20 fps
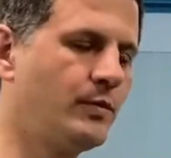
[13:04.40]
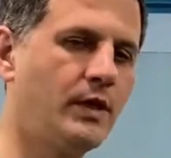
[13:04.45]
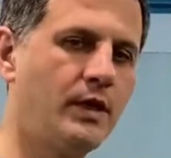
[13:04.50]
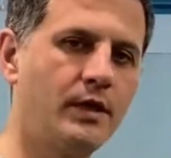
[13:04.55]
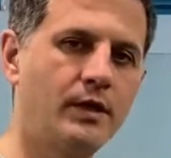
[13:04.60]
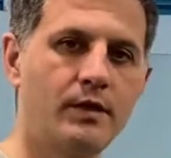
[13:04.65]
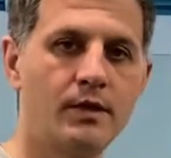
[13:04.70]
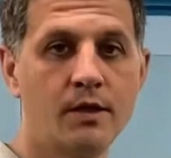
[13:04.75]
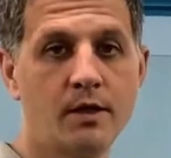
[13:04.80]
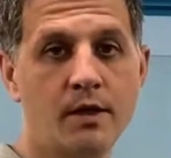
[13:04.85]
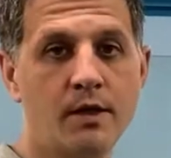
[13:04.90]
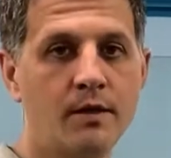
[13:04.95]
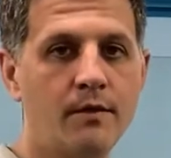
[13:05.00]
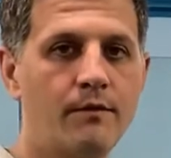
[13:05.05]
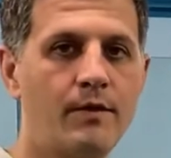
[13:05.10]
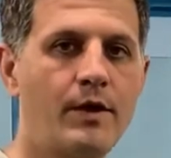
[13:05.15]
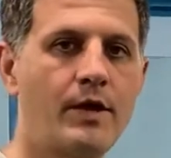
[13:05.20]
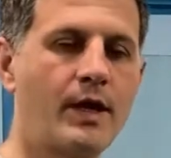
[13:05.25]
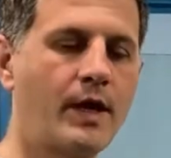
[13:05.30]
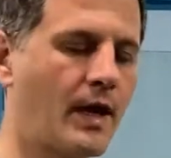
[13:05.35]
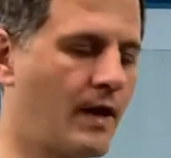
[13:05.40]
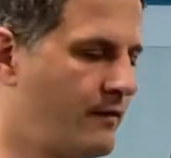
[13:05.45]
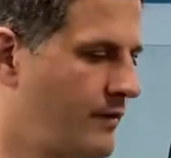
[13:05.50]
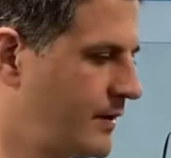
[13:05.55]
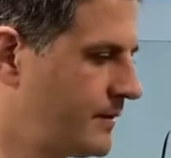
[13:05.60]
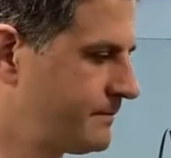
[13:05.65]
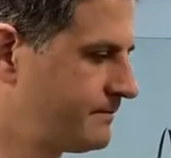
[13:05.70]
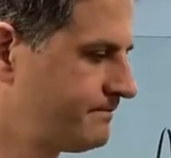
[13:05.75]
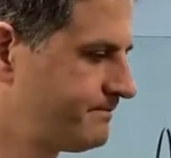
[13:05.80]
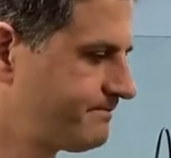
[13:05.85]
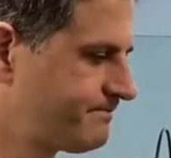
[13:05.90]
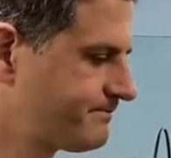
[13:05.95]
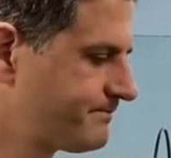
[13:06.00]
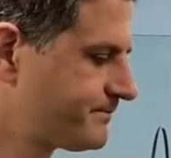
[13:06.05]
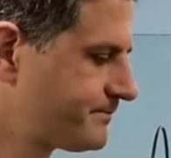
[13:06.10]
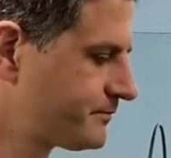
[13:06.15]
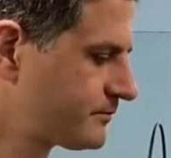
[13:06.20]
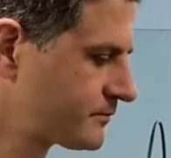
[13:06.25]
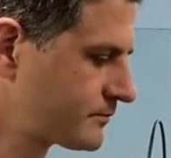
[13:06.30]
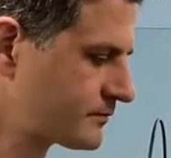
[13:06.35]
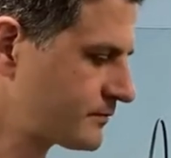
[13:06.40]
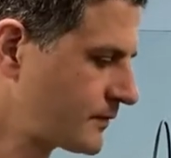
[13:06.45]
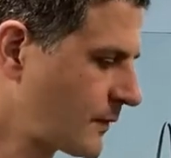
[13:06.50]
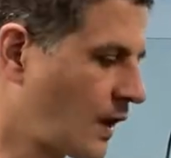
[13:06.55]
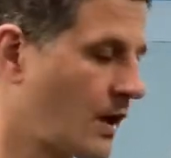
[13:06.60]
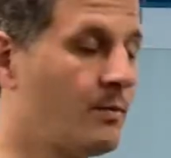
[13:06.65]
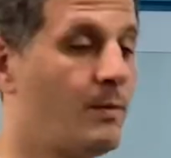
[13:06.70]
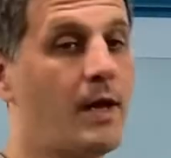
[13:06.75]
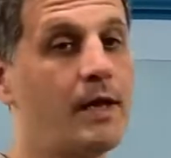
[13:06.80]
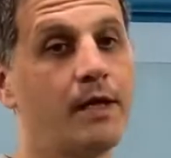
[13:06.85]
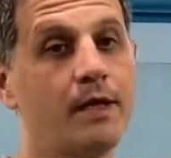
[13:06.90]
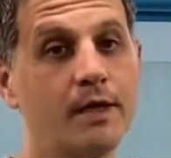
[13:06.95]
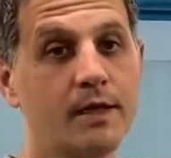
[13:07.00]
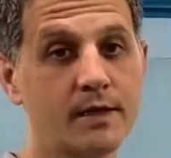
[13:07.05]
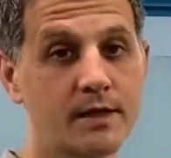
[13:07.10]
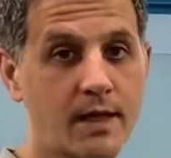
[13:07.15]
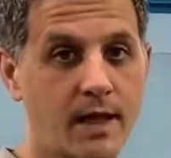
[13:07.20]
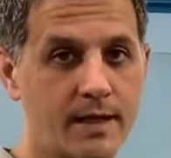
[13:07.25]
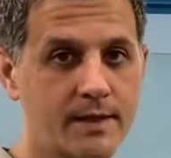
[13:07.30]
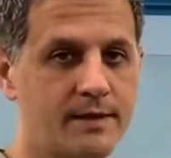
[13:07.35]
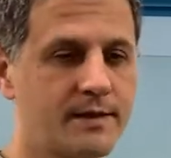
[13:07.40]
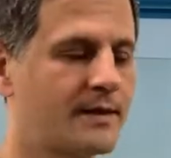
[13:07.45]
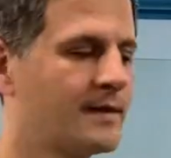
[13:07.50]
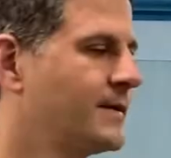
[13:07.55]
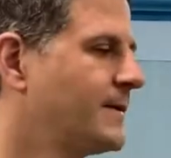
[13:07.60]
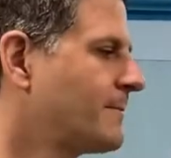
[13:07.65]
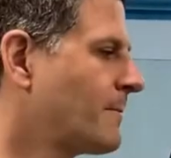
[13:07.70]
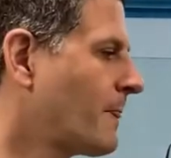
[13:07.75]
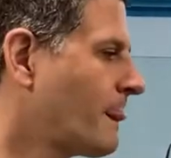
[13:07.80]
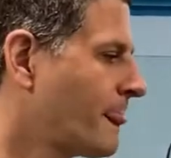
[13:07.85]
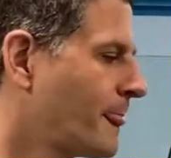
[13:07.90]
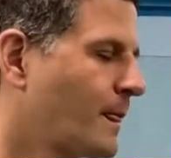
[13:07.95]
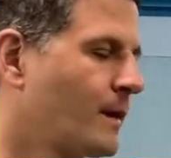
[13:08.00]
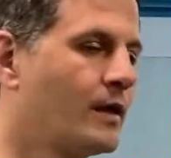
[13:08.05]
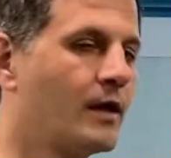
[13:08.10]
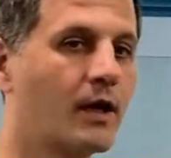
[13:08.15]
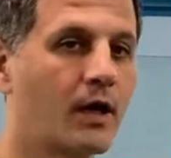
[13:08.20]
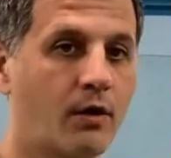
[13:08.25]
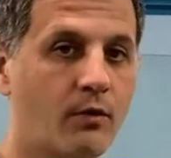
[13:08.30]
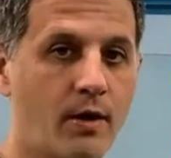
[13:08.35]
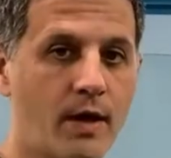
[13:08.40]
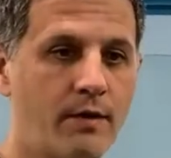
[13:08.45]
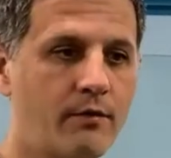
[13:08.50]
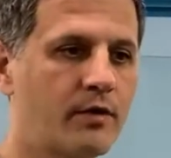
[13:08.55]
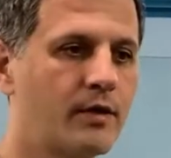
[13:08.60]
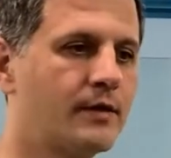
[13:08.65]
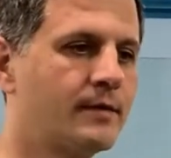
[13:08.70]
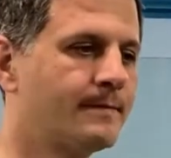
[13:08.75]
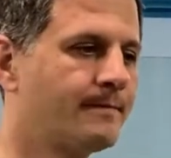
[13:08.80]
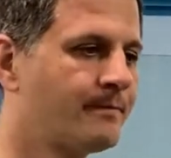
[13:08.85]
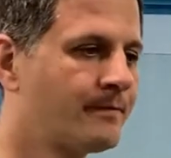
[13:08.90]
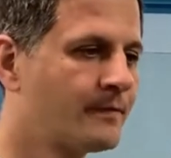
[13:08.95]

being very heavy, making it light. However,